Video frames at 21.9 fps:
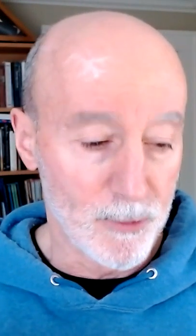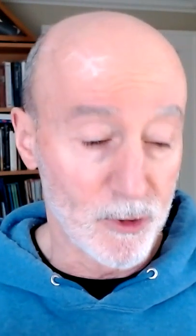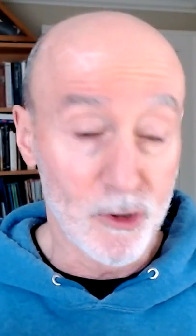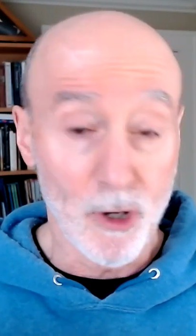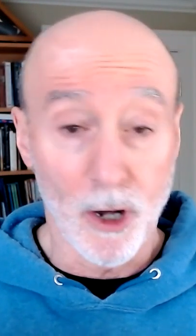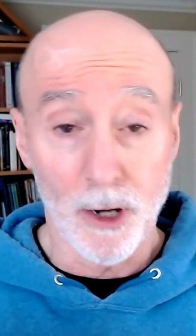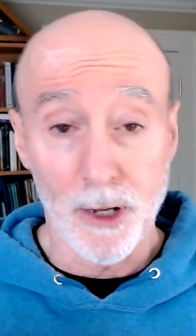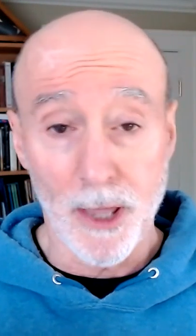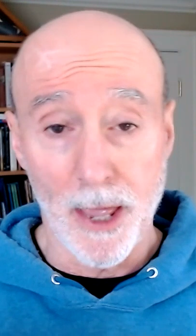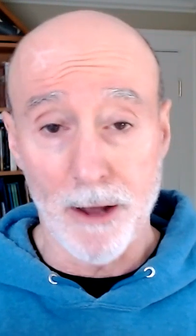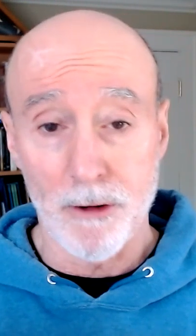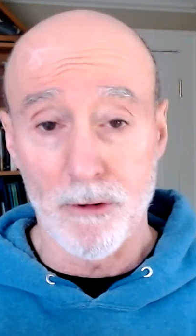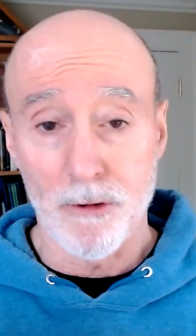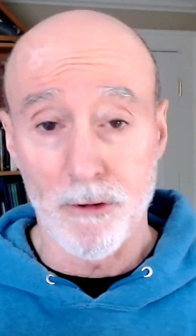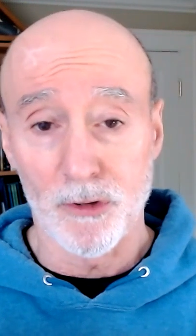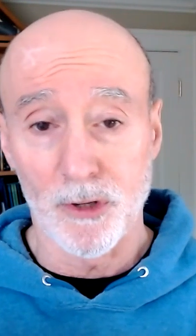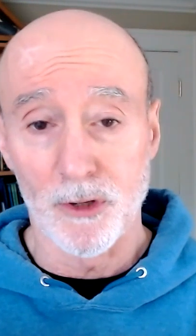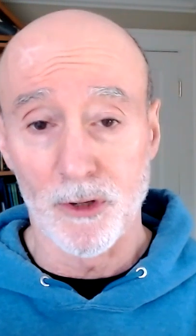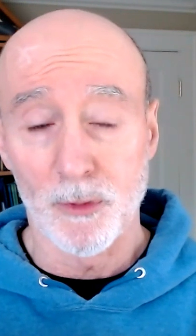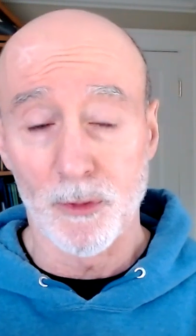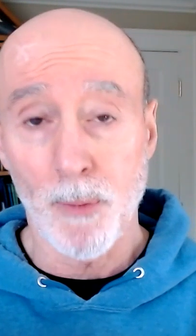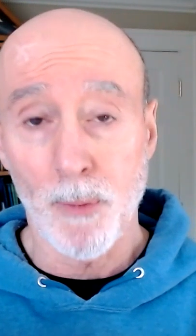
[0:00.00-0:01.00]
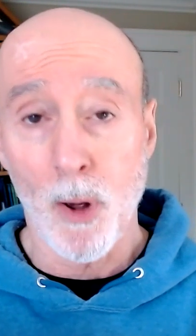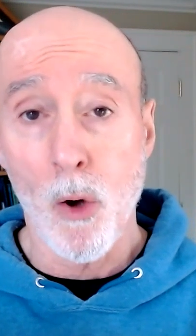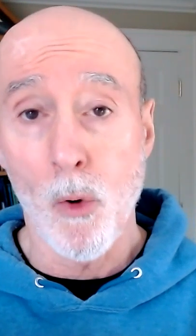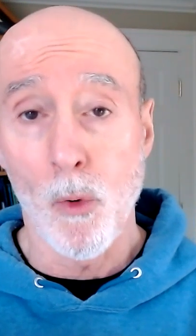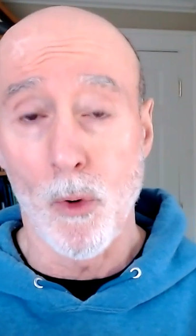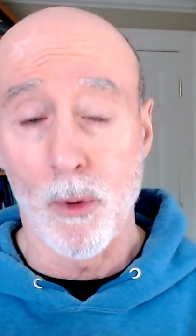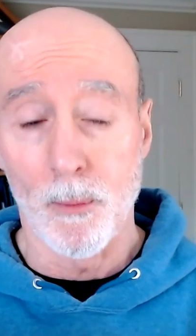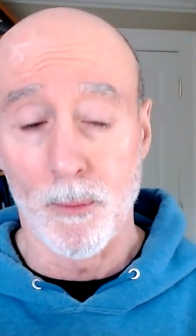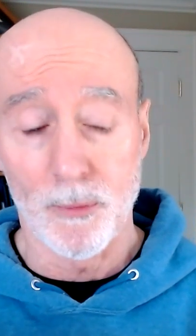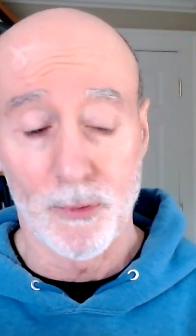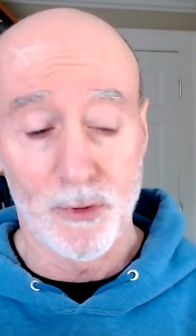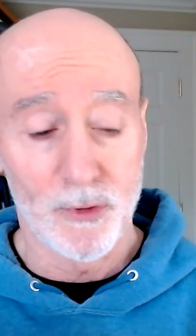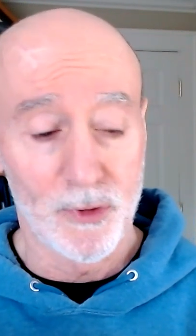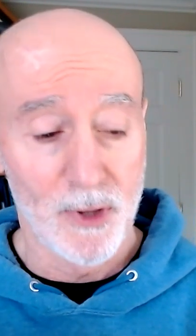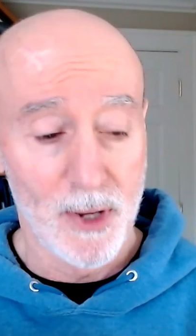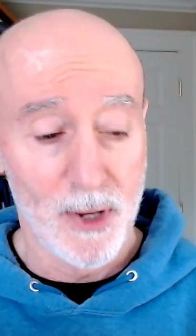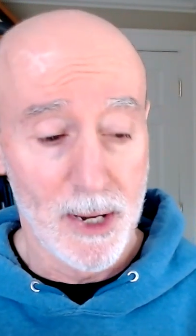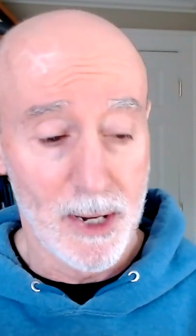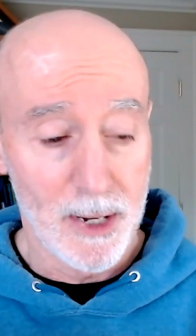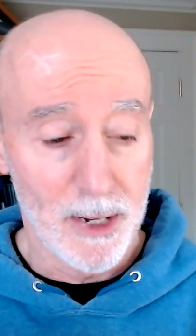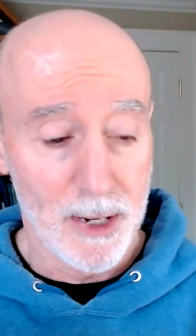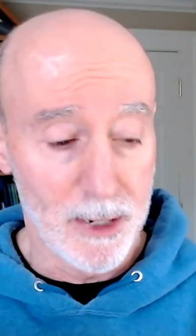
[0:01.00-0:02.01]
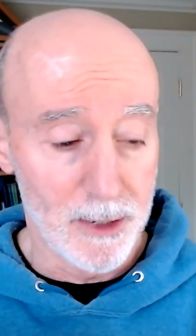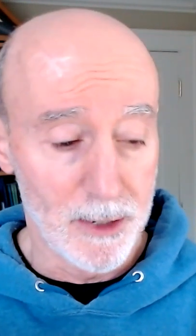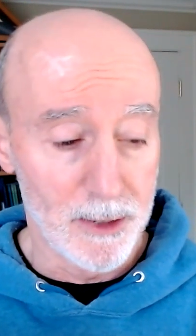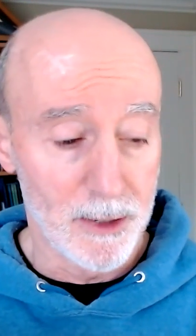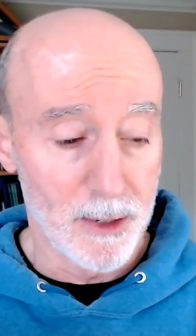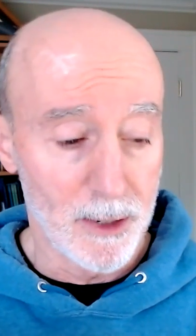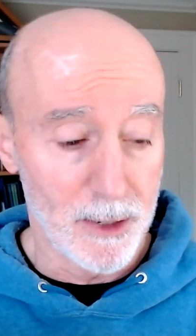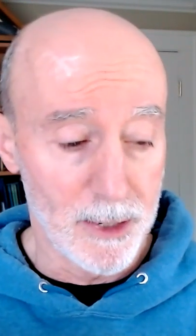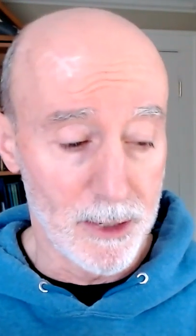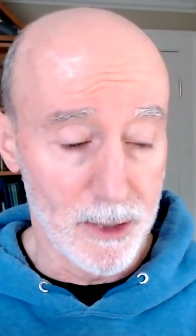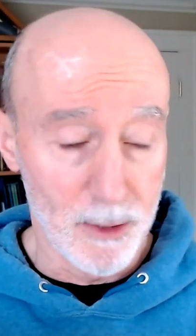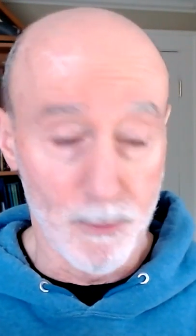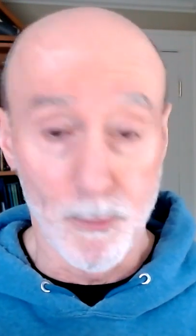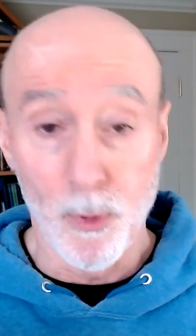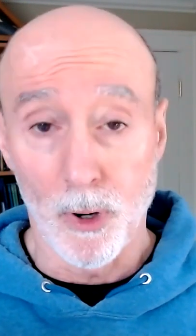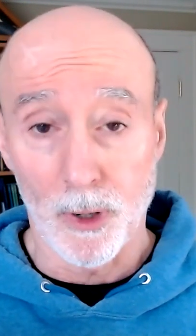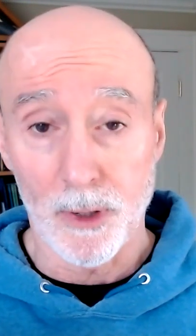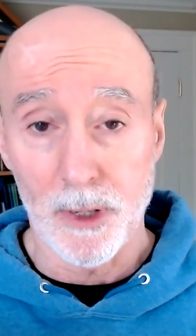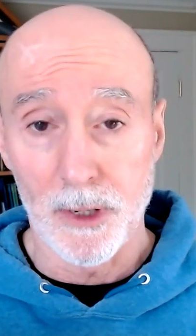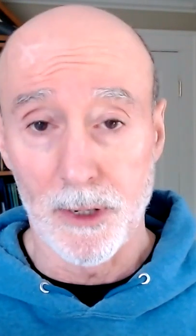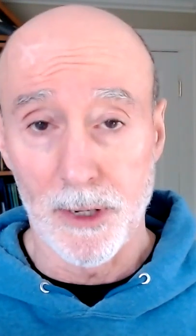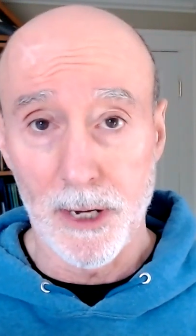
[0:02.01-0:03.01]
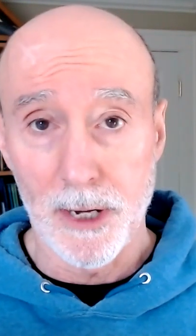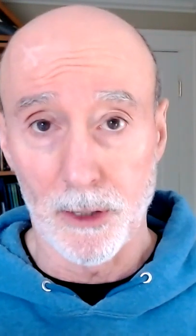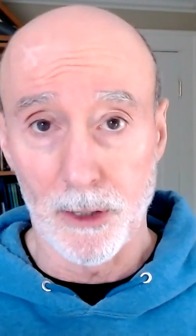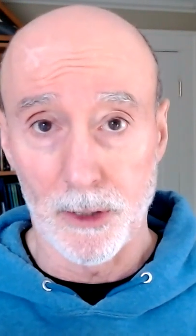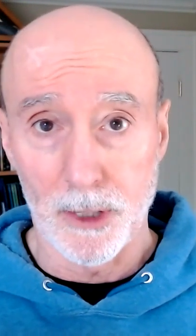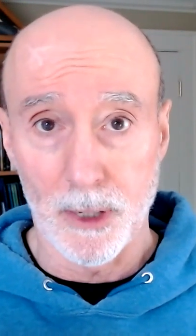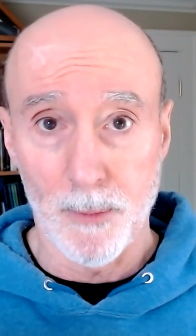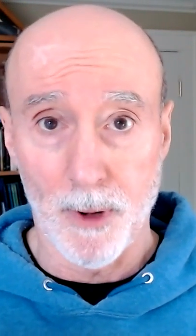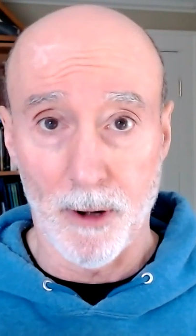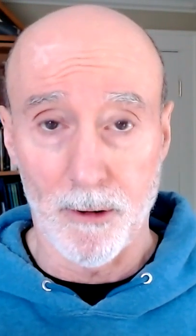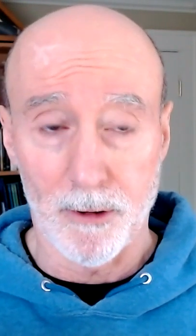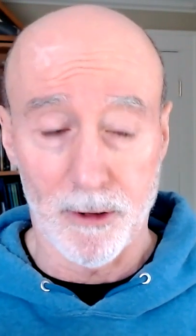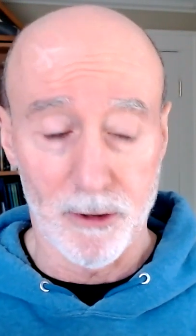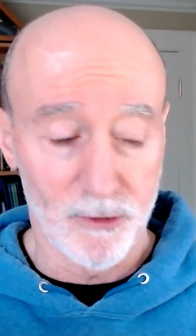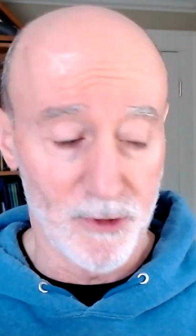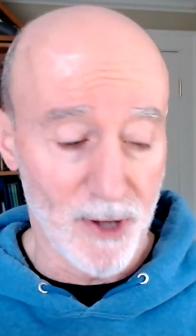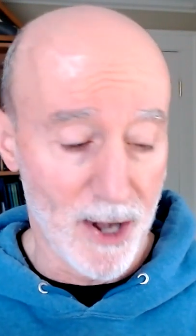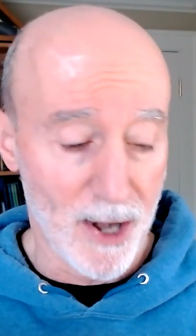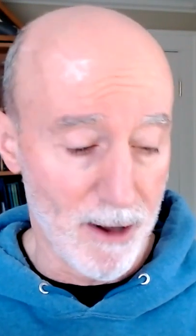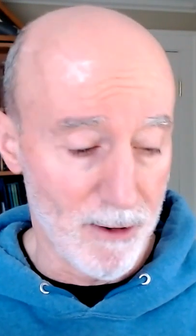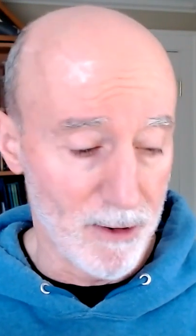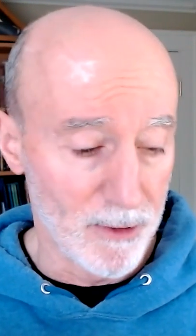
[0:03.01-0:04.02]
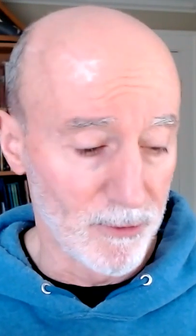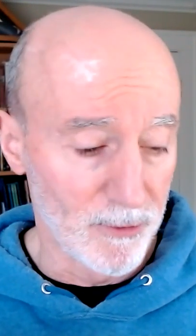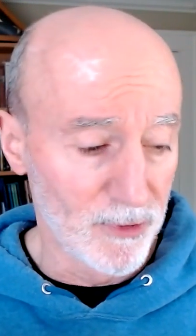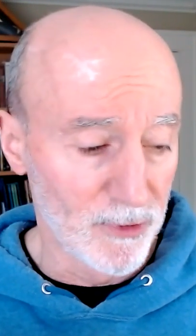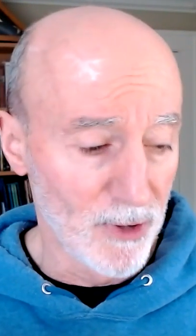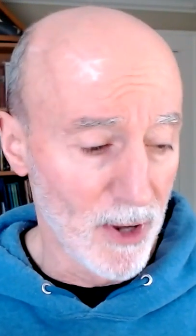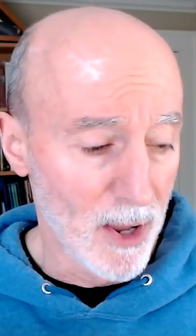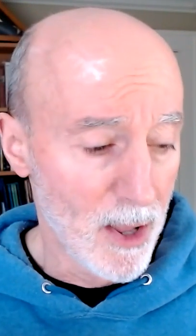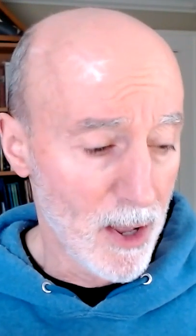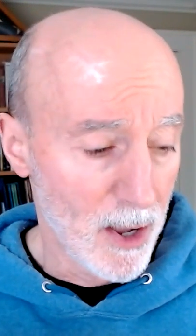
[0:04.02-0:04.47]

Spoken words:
Doug Anderson's poems in the book, in Healing America's Narratives.